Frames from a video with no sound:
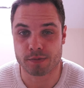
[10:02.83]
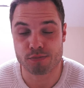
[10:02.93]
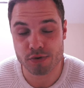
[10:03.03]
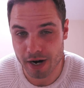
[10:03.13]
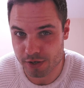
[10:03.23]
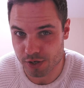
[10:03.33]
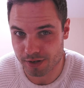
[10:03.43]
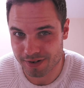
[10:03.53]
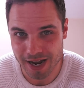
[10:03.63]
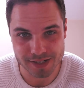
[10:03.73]

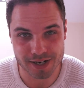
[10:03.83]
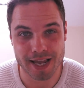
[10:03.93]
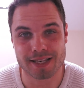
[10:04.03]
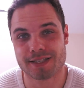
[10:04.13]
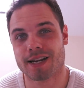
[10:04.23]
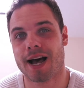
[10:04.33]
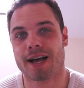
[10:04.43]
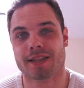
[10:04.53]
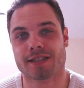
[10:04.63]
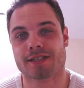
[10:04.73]
suppression, as I hinted
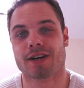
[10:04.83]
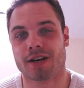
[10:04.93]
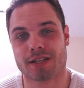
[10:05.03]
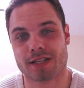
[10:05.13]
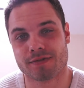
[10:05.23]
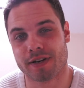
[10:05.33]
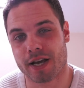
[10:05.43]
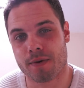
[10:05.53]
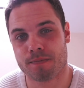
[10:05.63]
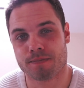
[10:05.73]
at the start of this
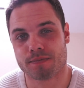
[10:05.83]
video.